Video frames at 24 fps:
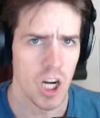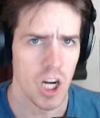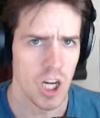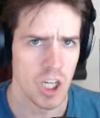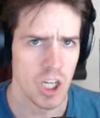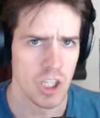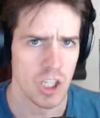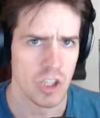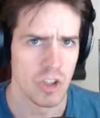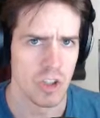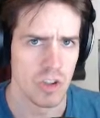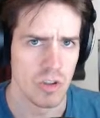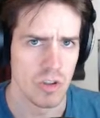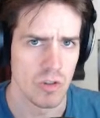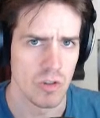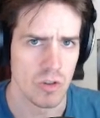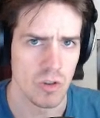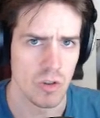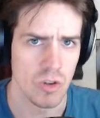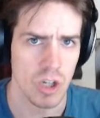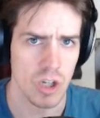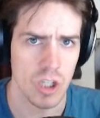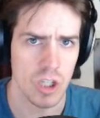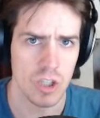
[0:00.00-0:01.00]
Hail
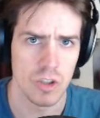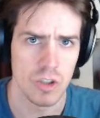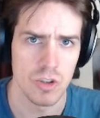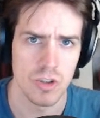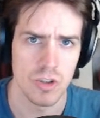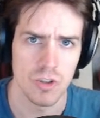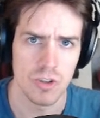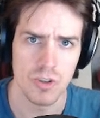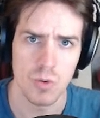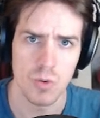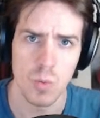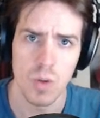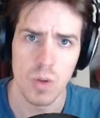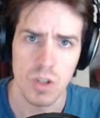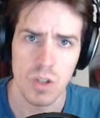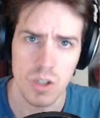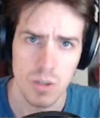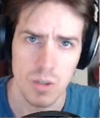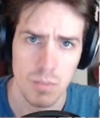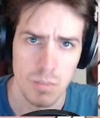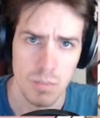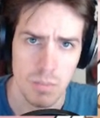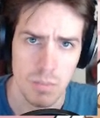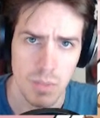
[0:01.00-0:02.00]
Reckoners and
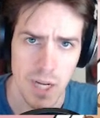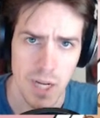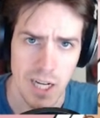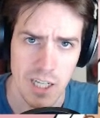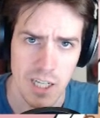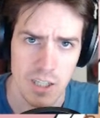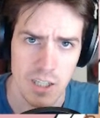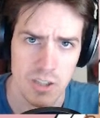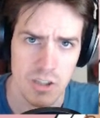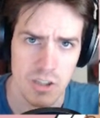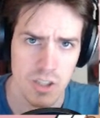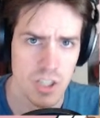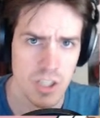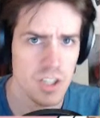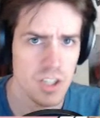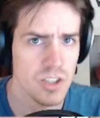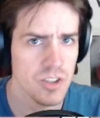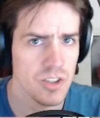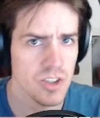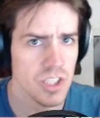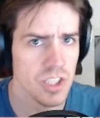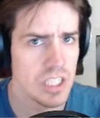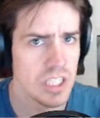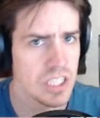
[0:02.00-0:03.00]
welcome back.
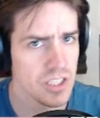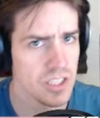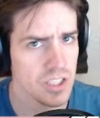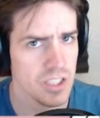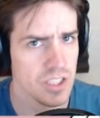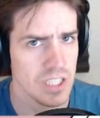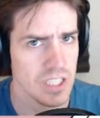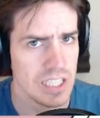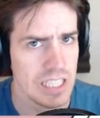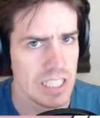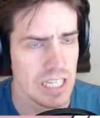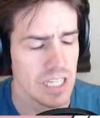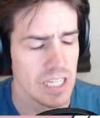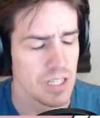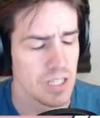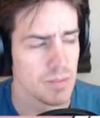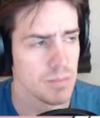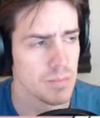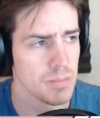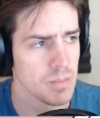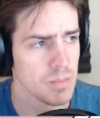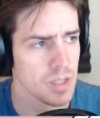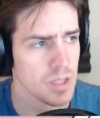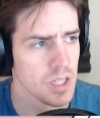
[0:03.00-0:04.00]
Today's indie
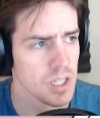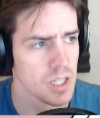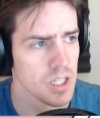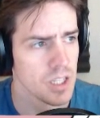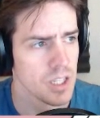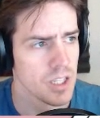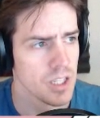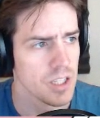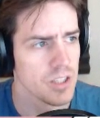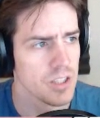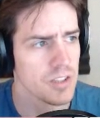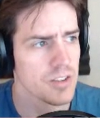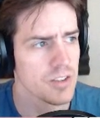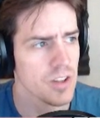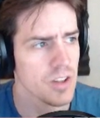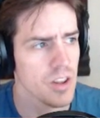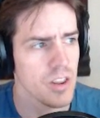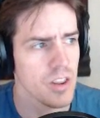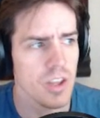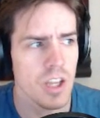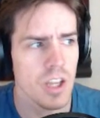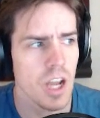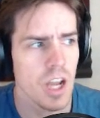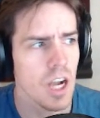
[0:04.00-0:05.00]
game is
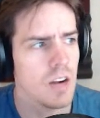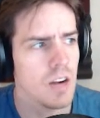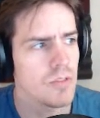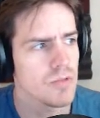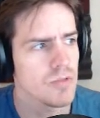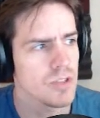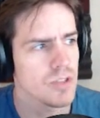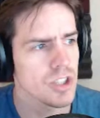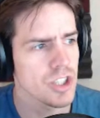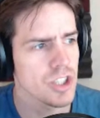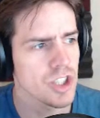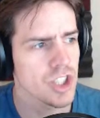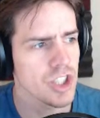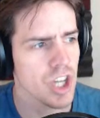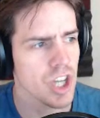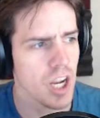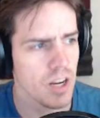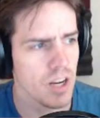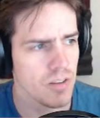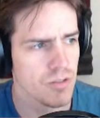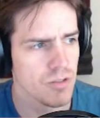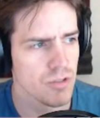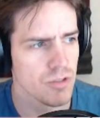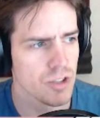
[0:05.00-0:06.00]
The Average
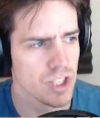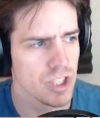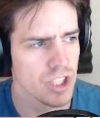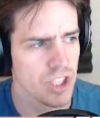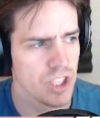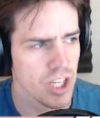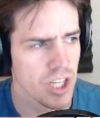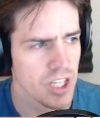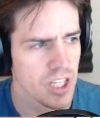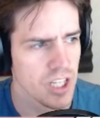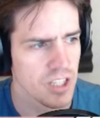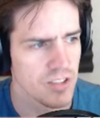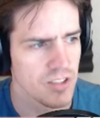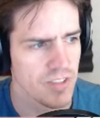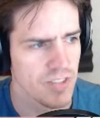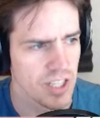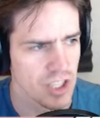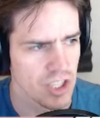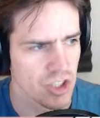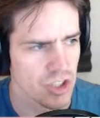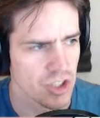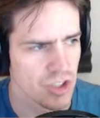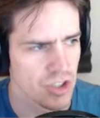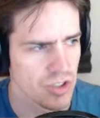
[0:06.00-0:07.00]
Everyday
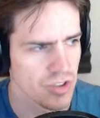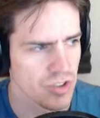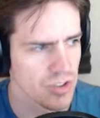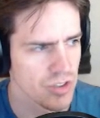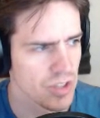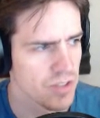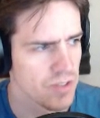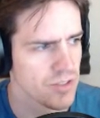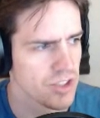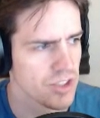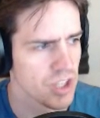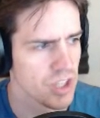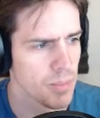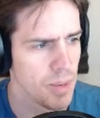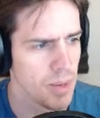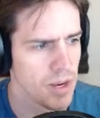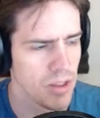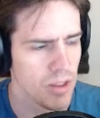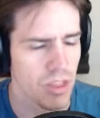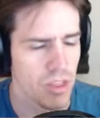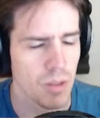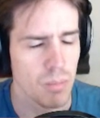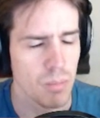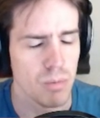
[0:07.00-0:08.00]
Adventures of
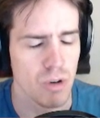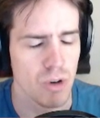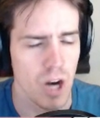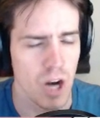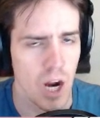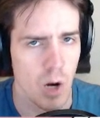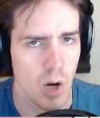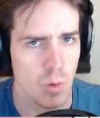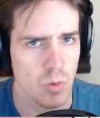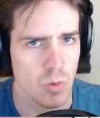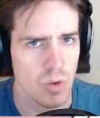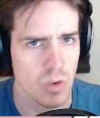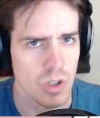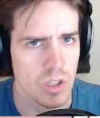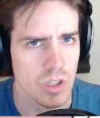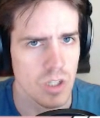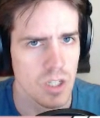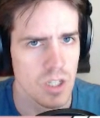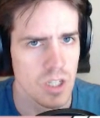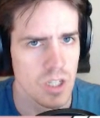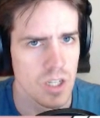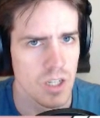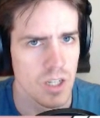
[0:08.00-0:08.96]
Samantha Browne.